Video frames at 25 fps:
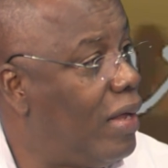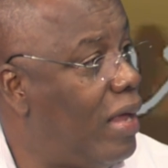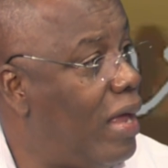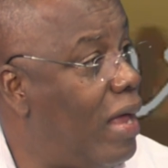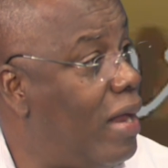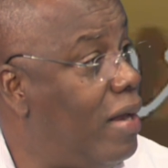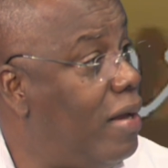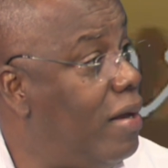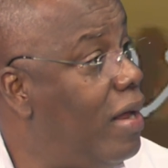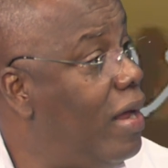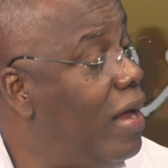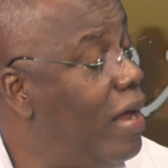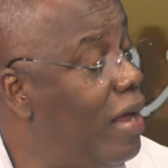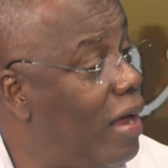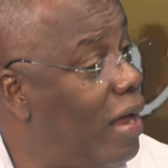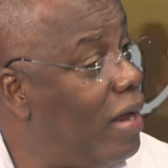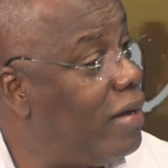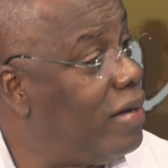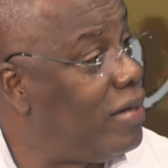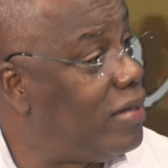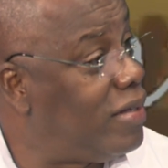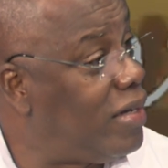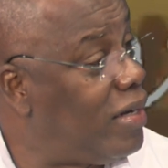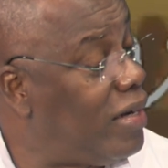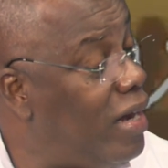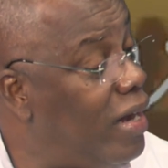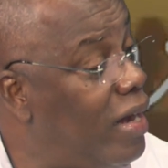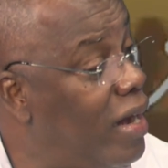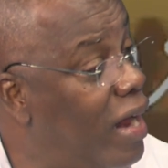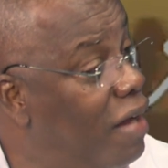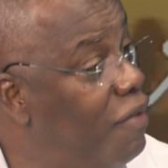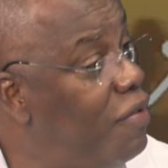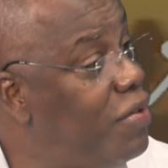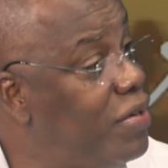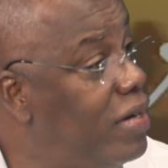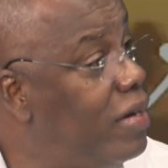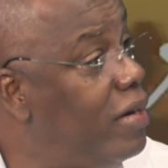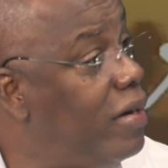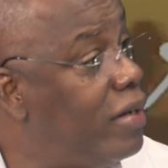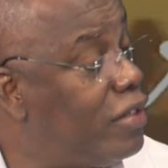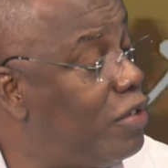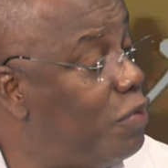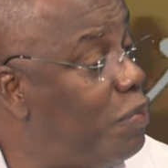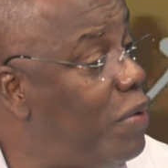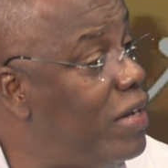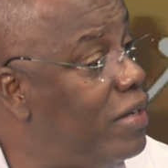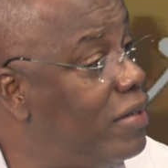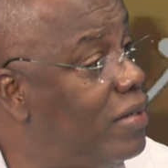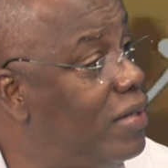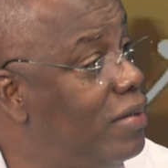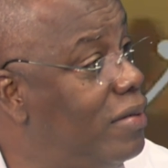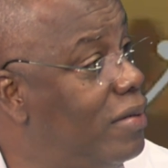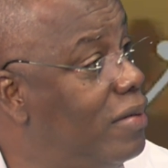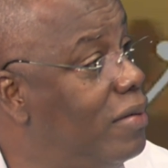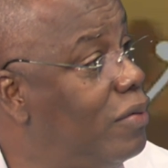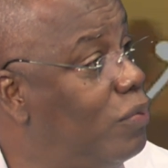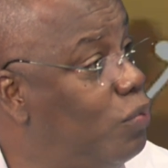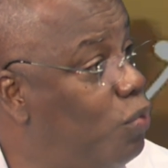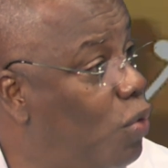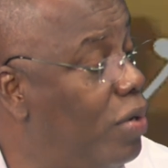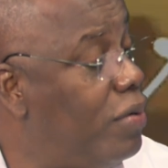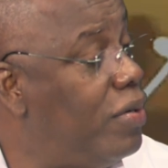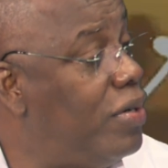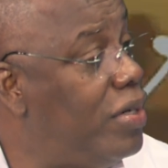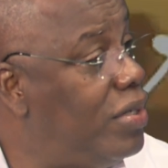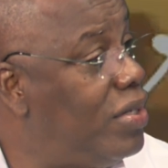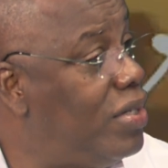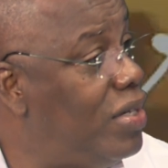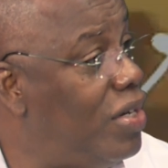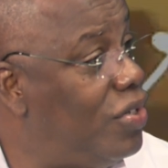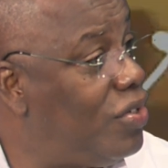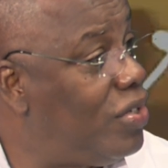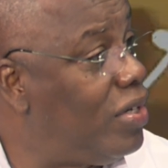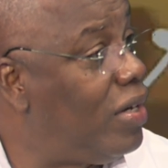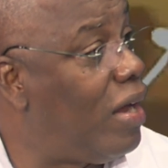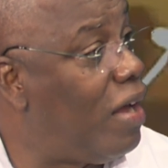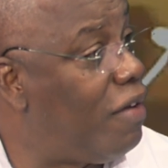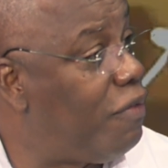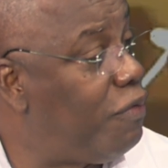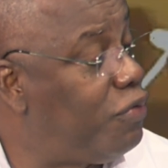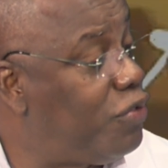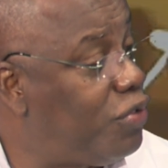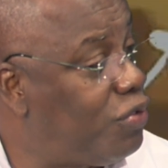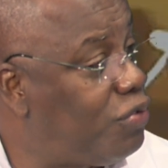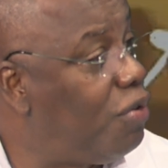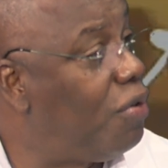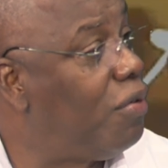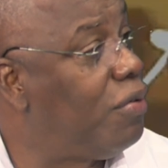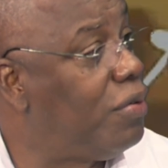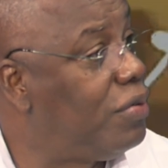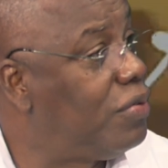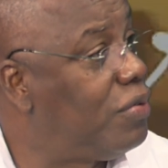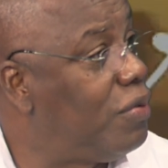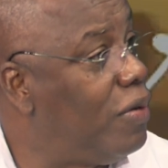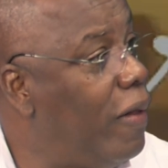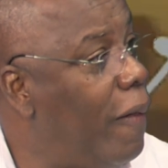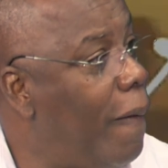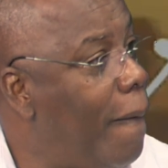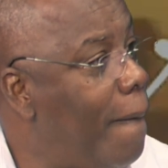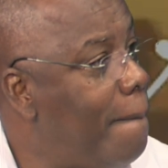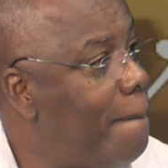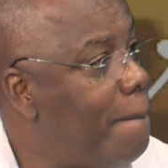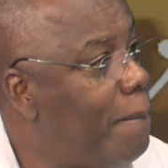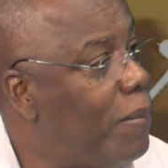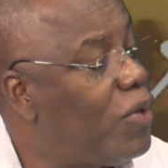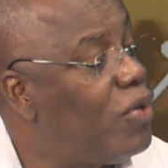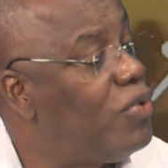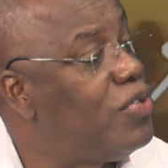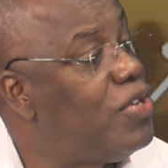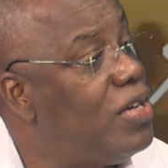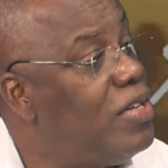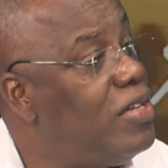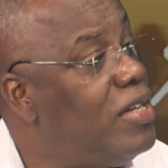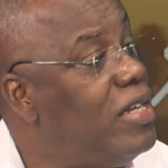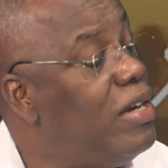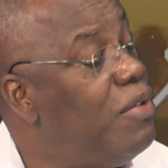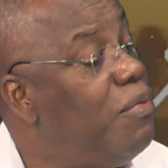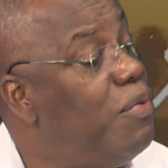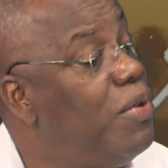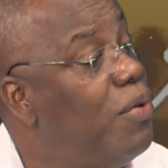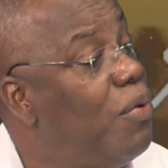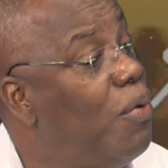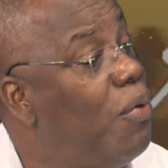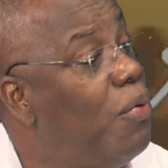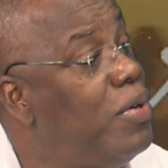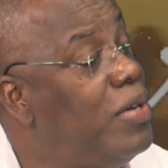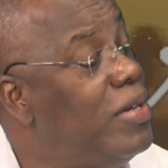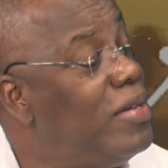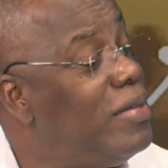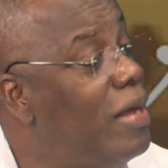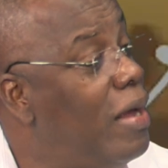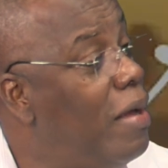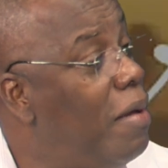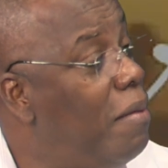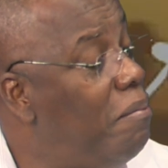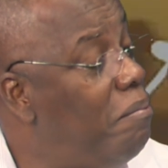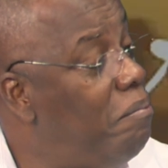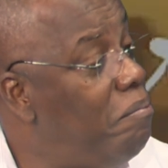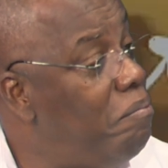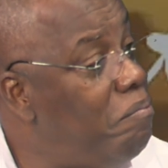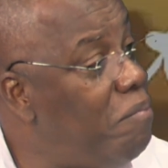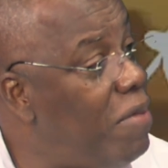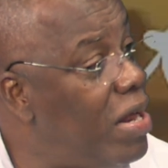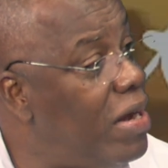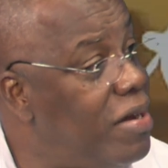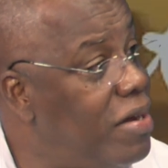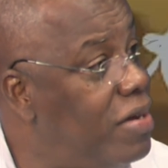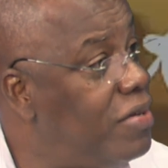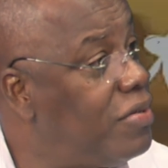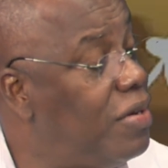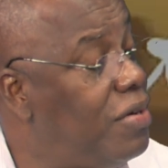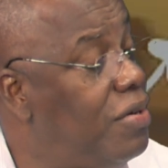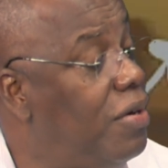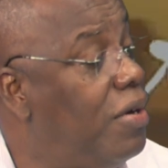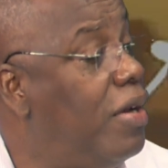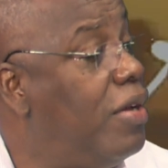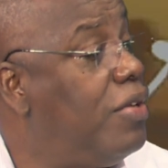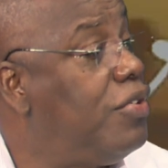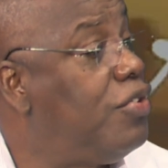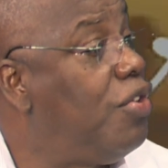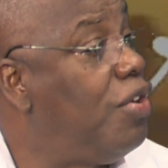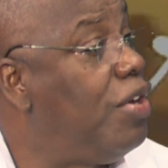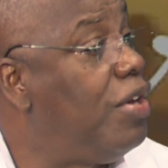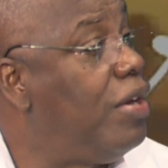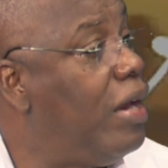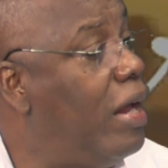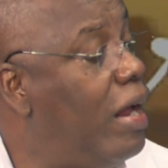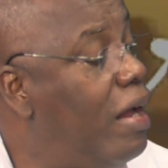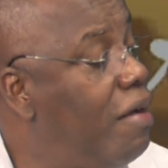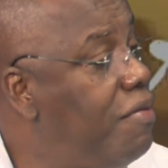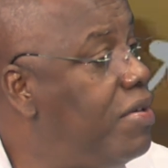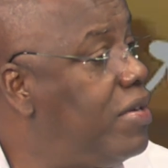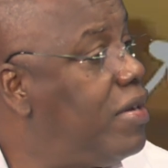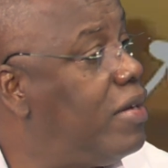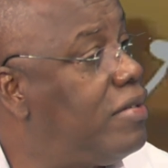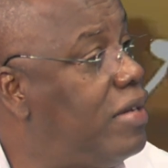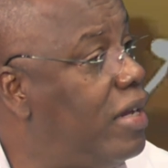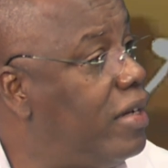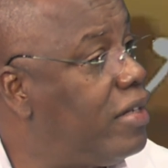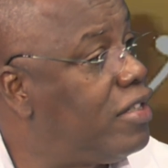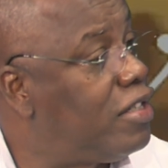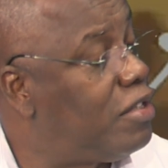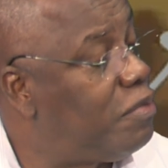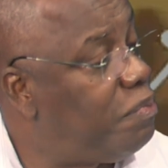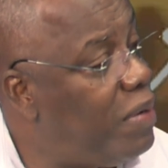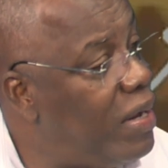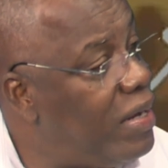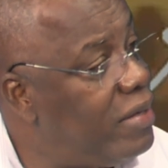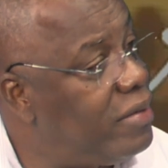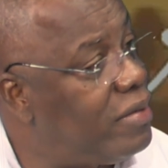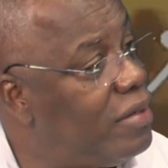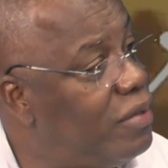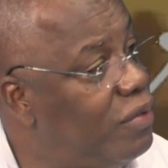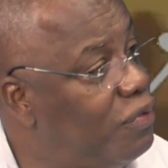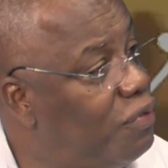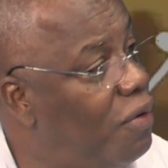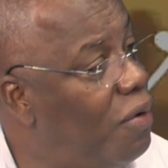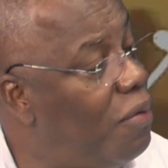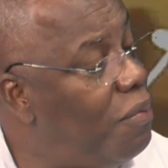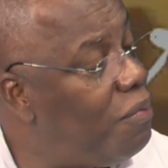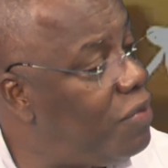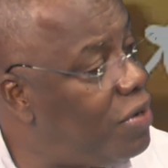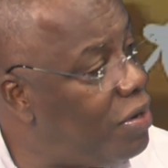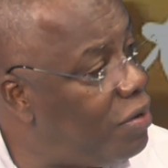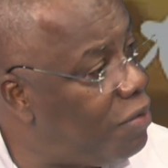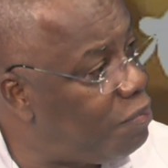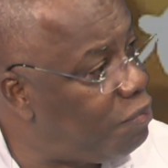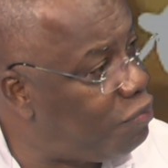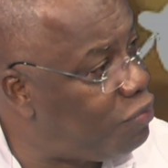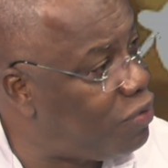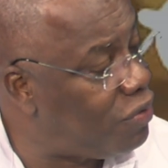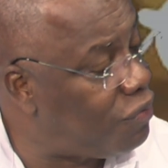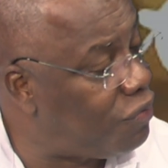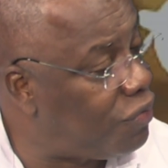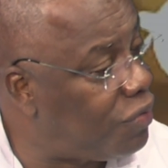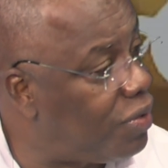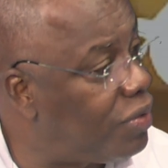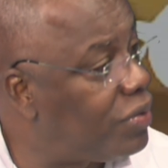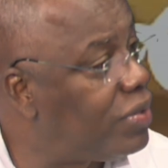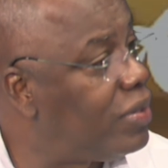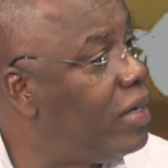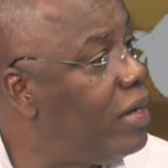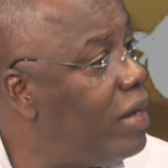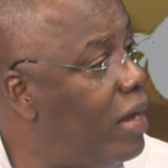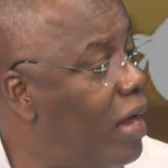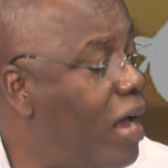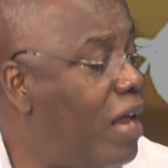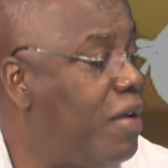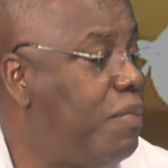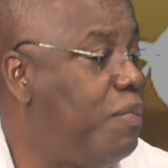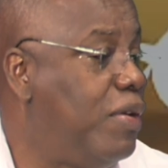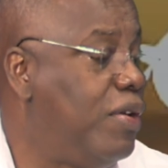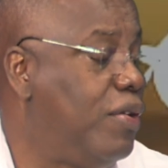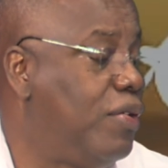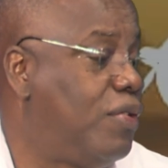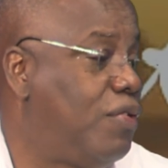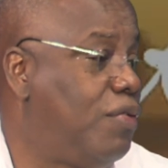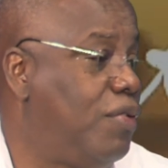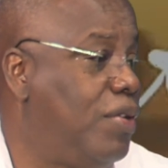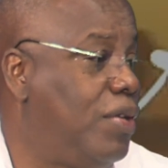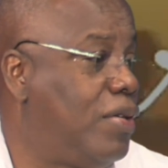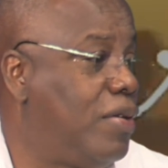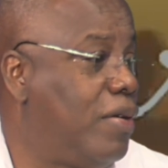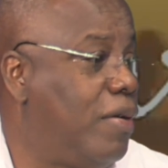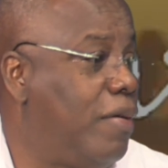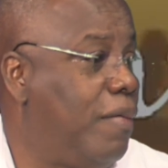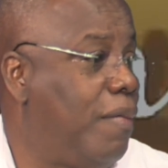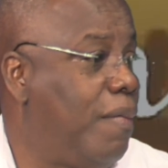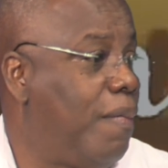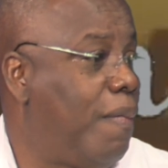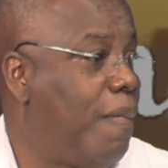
And the inheriting expenses is what the THA have struggles with, because you're dealing with all these millions of dollars you inherit as expenses from their previous administration.